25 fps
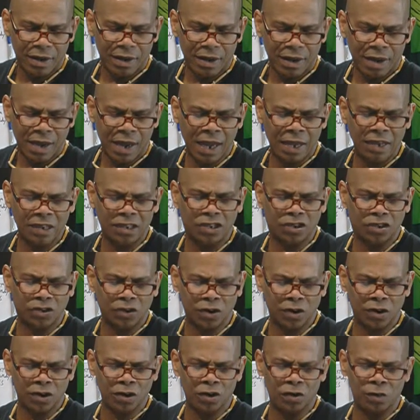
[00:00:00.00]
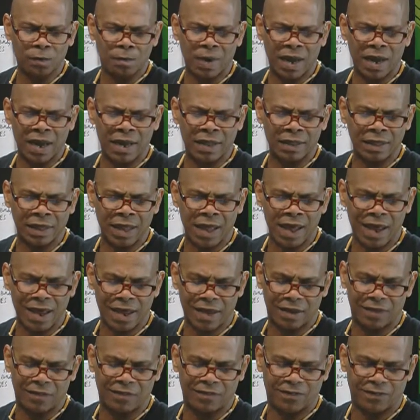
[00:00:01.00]
I journal my
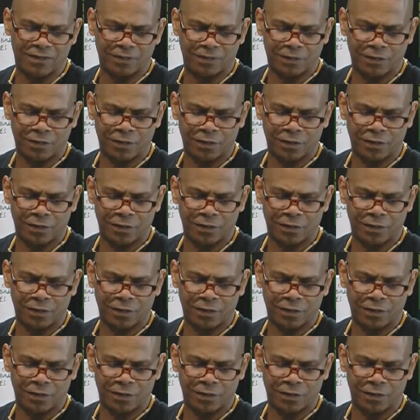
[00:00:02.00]
life.